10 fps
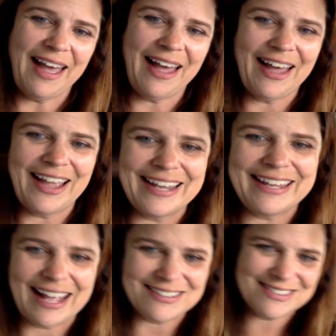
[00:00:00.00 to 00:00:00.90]
Uh,
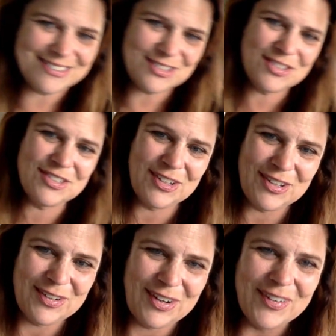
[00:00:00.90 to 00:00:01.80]
yes, just so
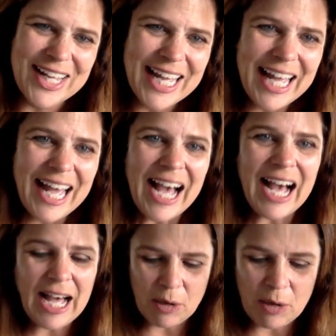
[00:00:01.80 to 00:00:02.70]
you know.
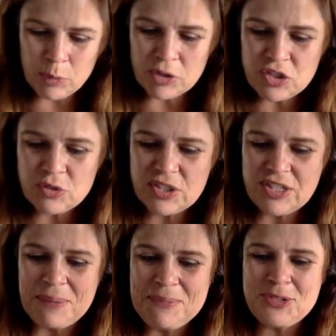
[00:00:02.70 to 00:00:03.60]
Uh, we will do
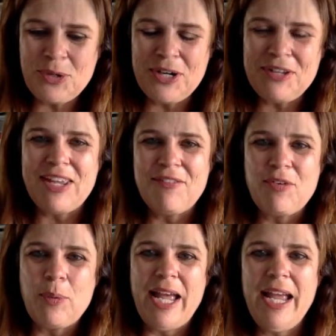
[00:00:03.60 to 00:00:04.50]
some sort of
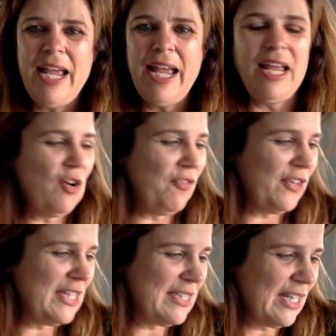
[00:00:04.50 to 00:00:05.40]
giveaway, and
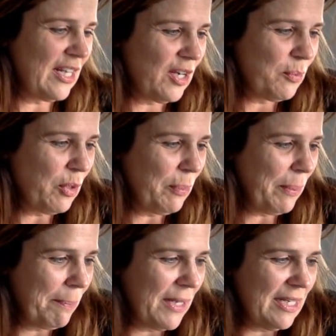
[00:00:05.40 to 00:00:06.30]
hopefully Sarah will
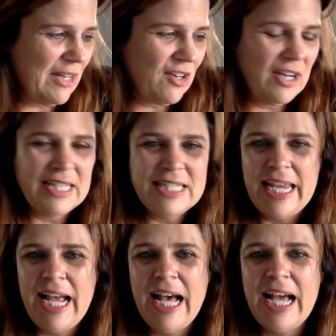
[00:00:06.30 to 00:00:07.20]
pop in here and
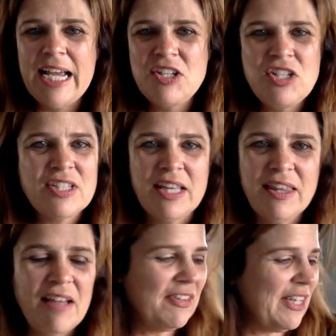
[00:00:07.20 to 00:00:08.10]
say hi. She's
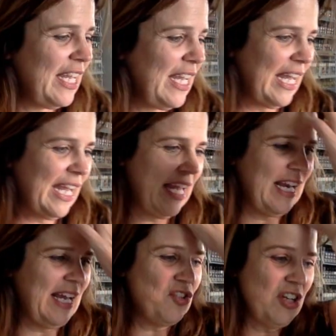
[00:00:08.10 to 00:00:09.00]
lovely, and
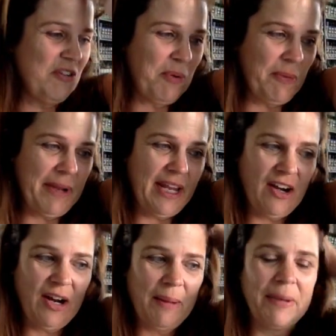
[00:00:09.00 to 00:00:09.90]
I should have put my
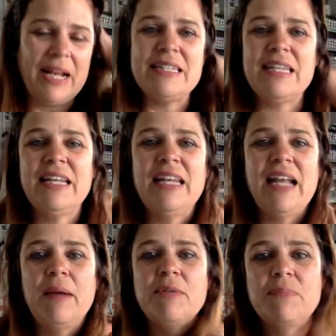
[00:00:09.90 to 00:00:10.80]
hair up, but I didn't.
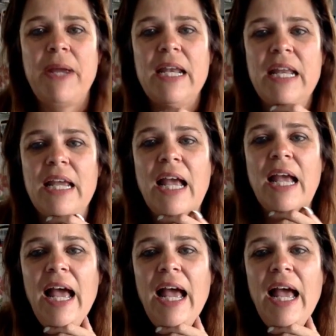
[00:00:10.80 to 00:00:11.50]
I was painting.